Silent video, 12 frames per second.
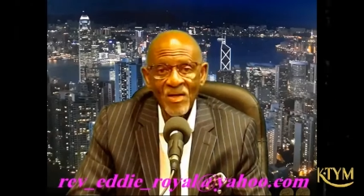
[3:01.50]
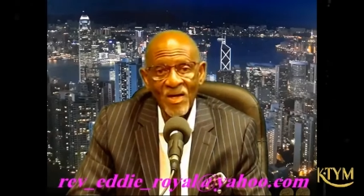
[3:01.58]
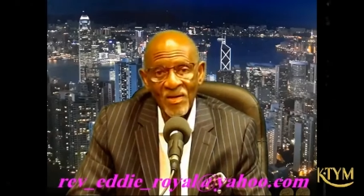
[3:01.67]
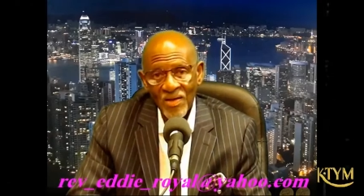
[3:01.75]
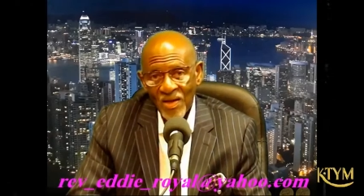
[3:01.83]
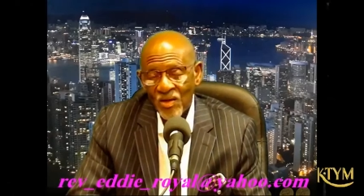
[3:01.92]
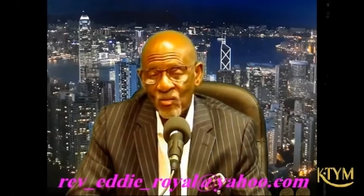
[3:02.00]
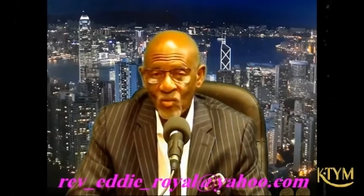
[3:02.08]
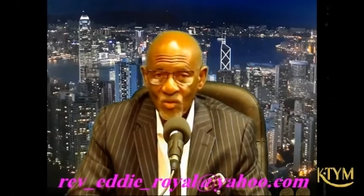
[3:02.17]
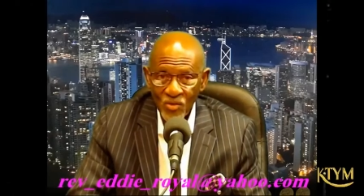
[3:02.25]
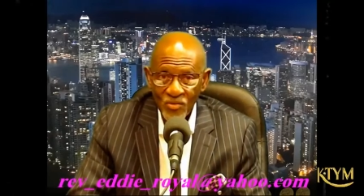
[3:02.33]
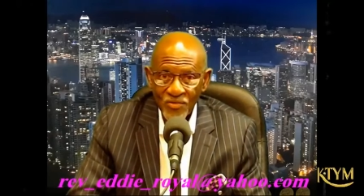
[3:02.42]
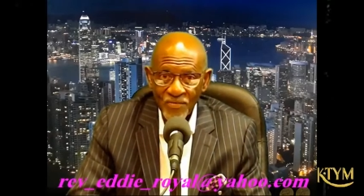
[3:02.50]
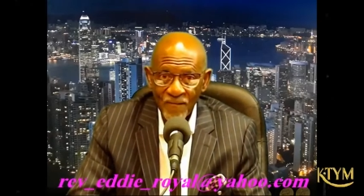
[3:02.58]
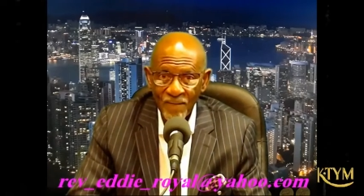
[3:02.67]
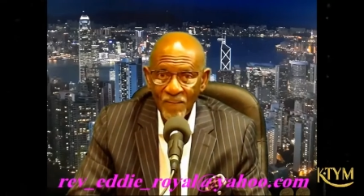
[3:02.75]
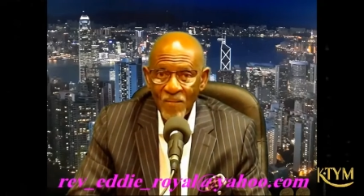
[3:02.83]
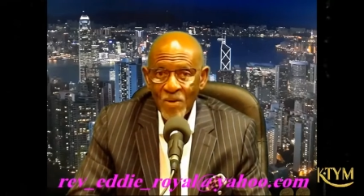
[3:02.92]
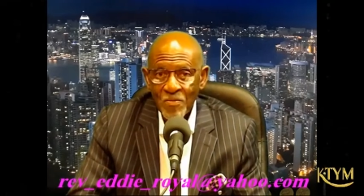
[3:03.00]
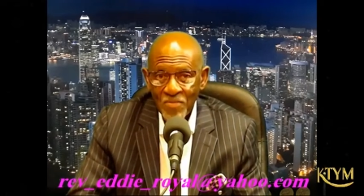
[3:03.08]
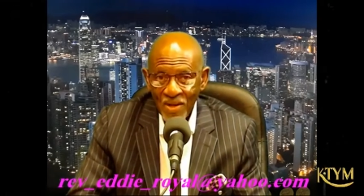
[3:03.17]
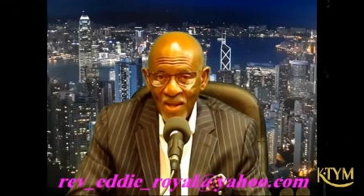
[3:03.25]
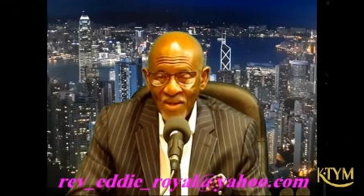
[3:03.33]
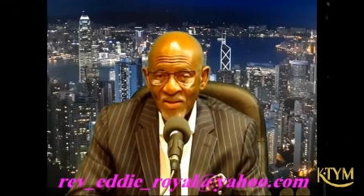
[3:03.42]
and there it was
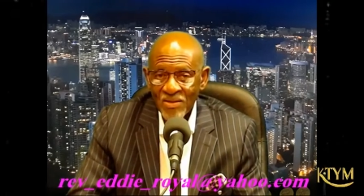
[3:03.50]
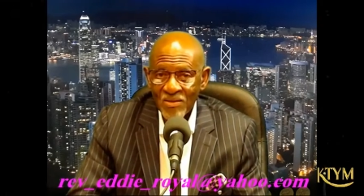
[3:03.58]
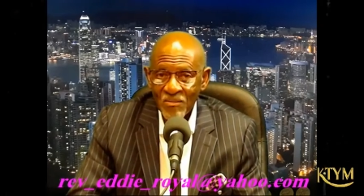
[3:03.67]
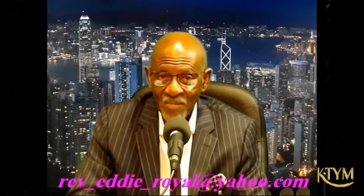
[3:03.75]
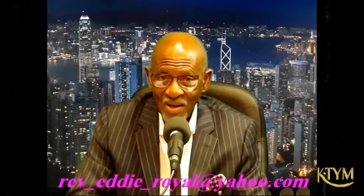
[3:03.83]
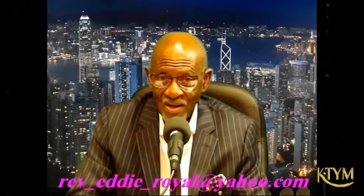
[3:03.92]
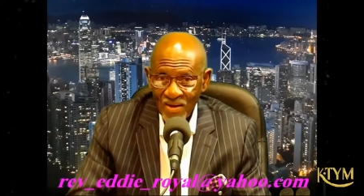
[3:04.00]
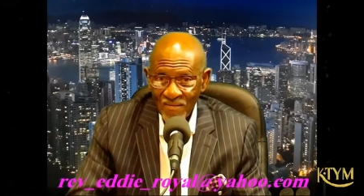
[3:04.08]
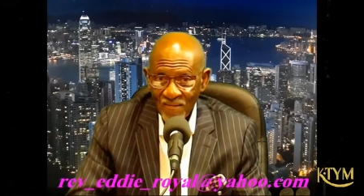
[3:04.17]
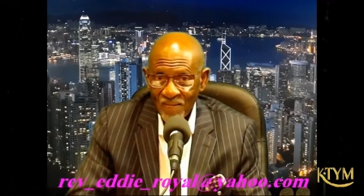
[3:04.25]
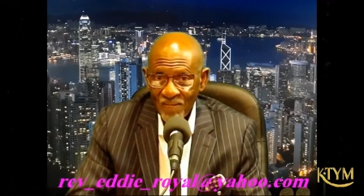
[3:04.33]
blinded the mind.